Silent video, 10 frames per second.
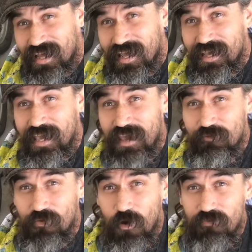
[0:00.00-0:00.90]
it
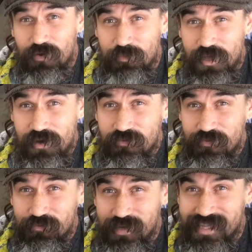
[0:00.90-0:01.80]
came all from love,
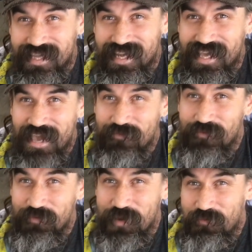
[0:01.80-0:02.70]
but it, then it came
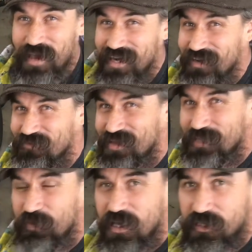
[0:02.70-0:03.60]
from
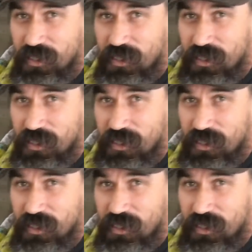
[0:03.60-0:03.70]
competitiveness because